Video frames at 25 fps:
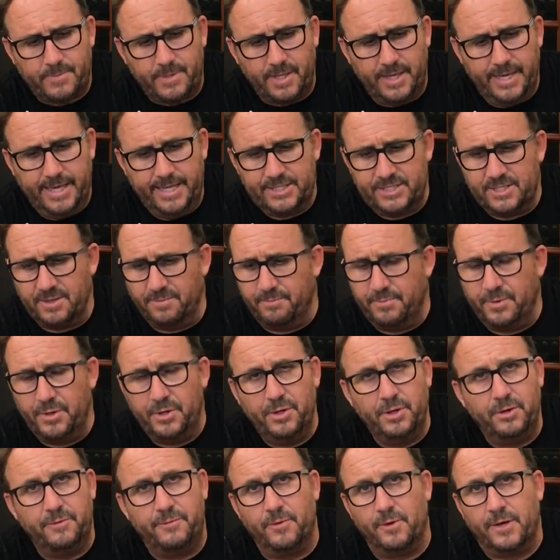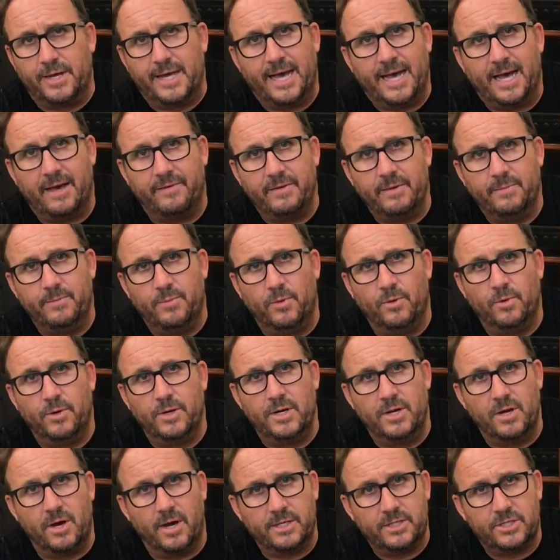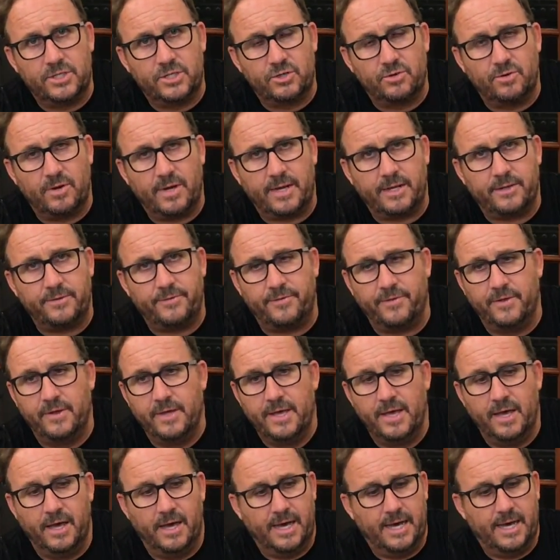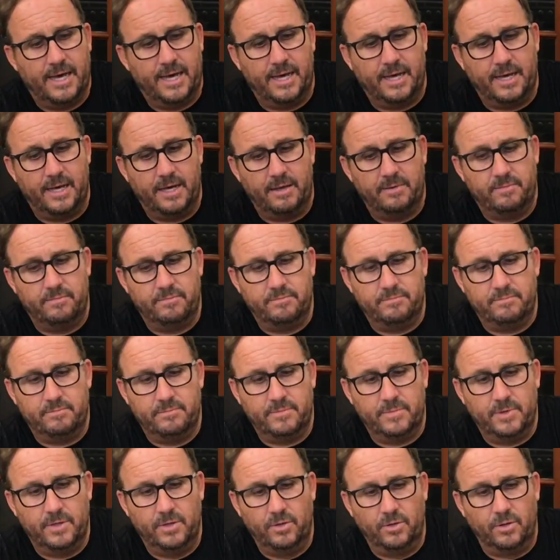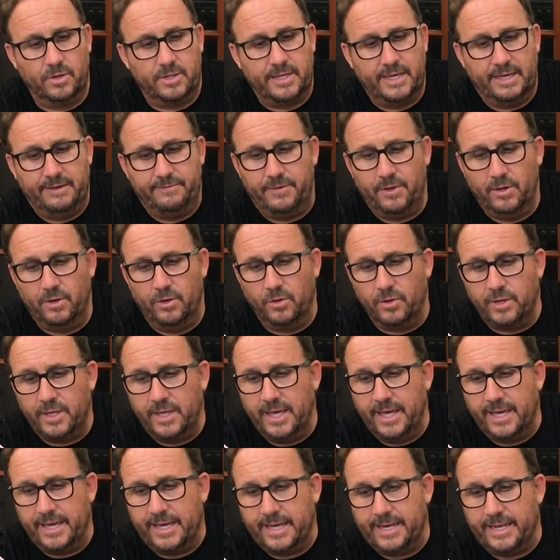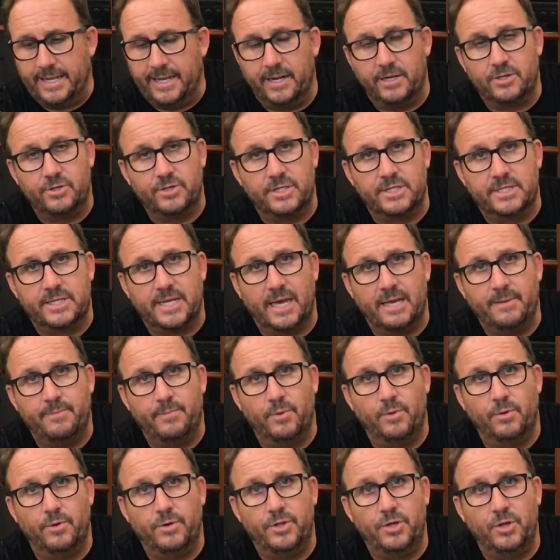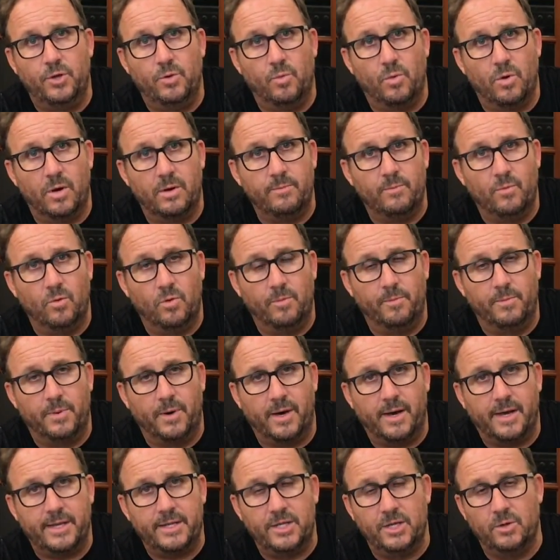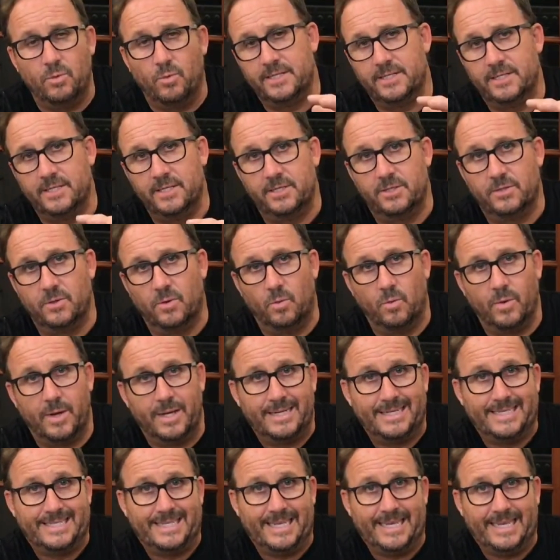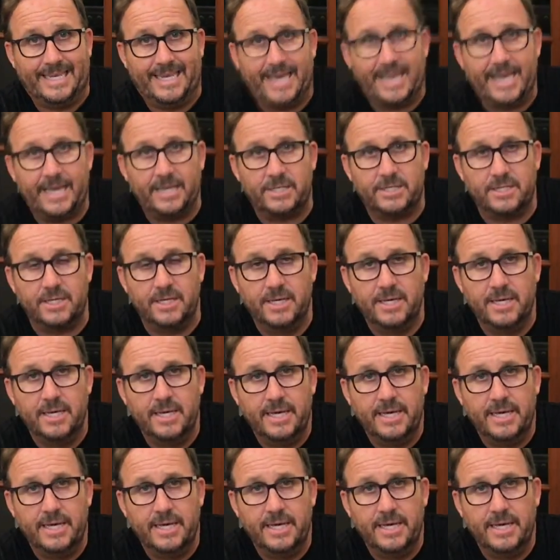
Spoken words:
It's a beautiful carving board, nice trucks. Look, if you're looking at getting an electric skateboard, you want more bite, this is the one to get.